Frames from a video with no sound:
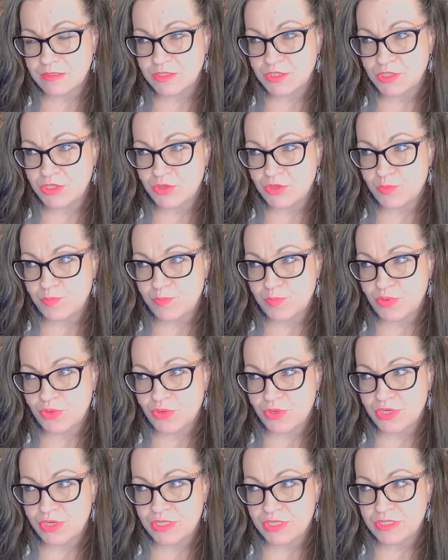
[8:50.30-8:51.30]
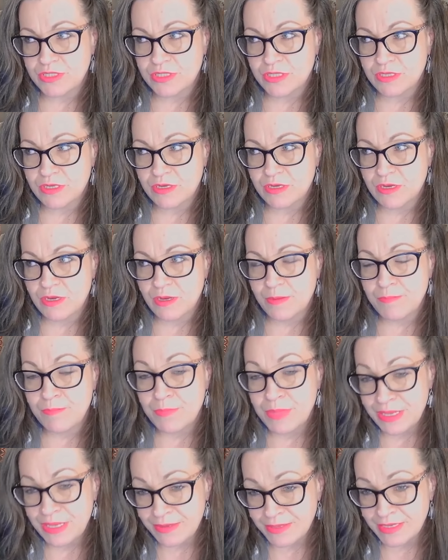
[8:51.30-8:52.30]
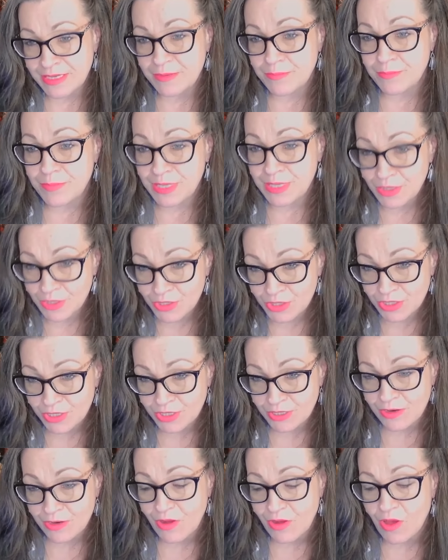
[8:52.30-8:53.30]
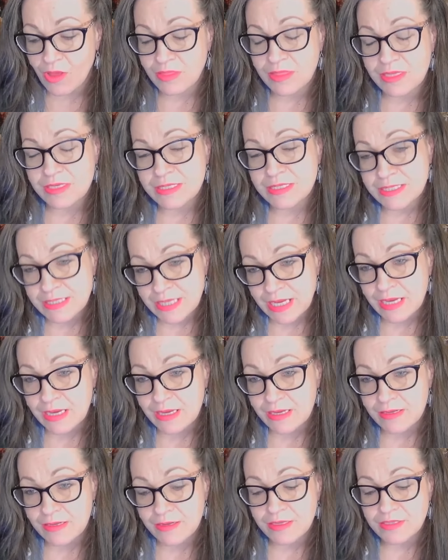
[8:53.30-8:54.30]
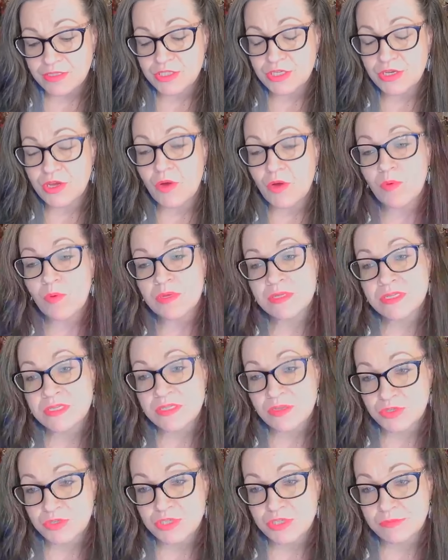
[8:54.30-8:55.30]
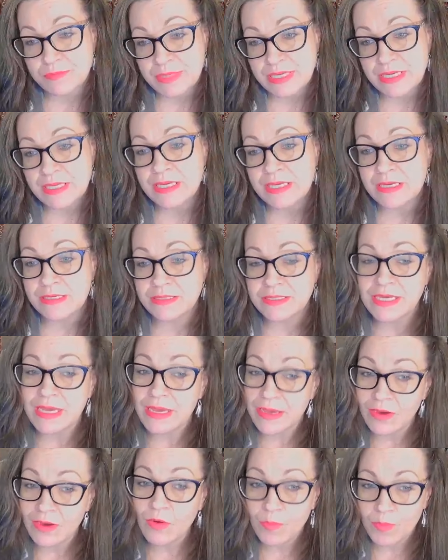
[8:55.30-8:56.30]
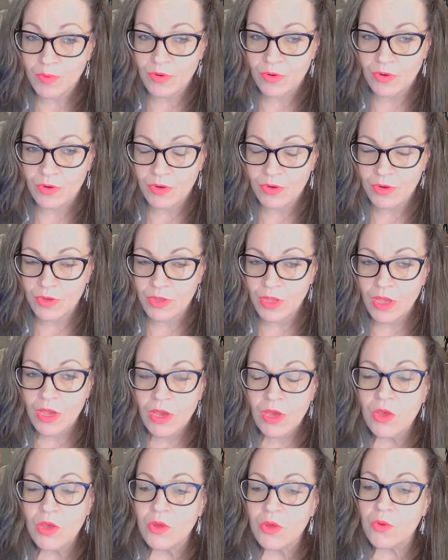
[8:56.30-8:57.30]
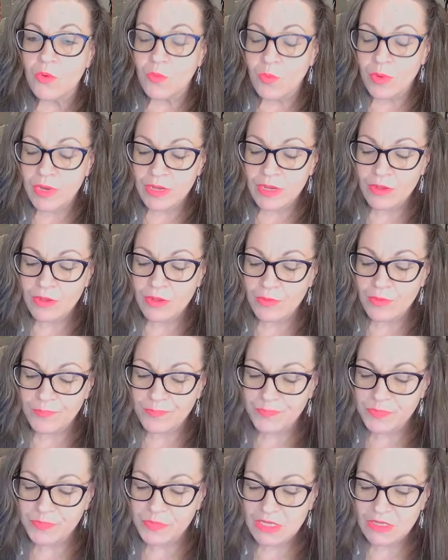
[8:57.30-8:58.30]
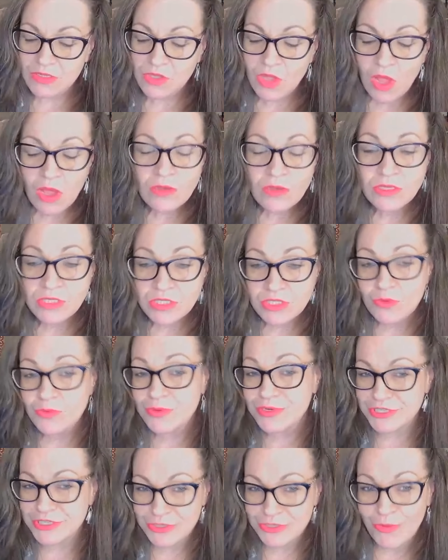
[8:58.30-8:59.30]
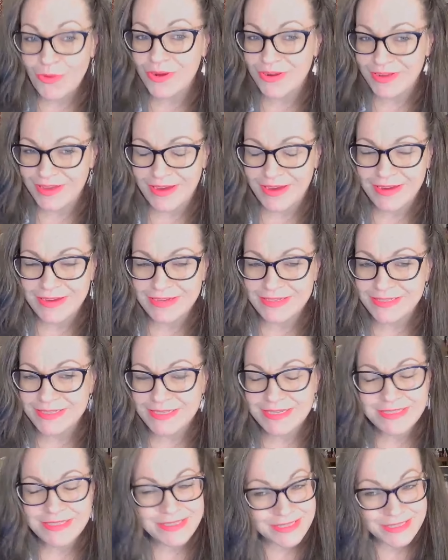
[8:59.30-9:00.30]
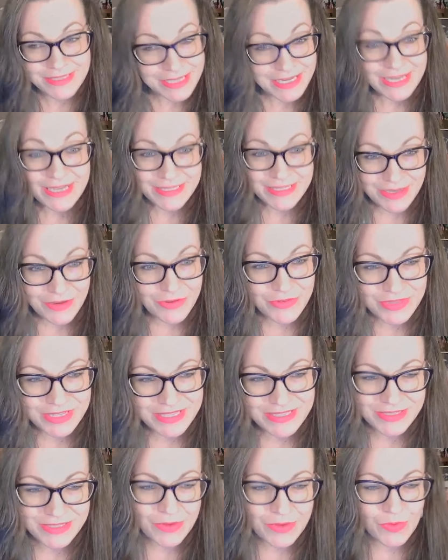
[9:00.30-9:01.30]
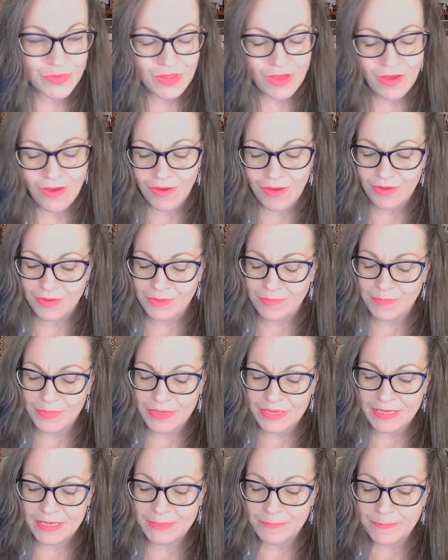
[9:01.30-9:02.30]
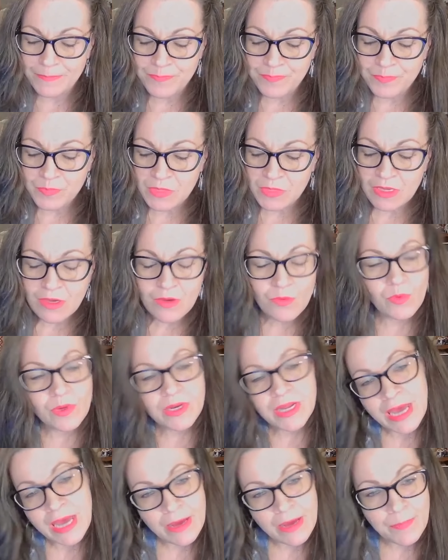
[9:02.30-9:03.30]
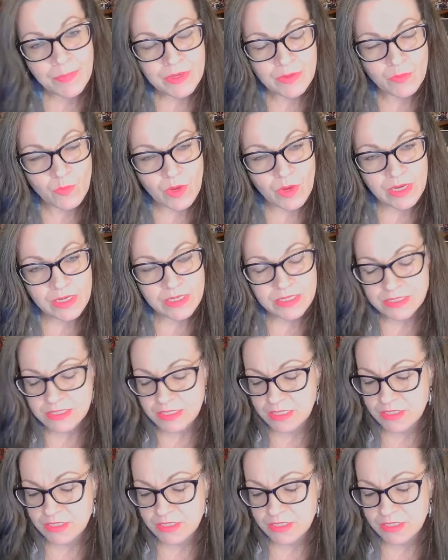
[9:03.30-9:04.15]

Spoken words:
to put Mindy Miller on the scene to go on social media to help her. Well, long story short, guys, because the tea's only so long, but what happened was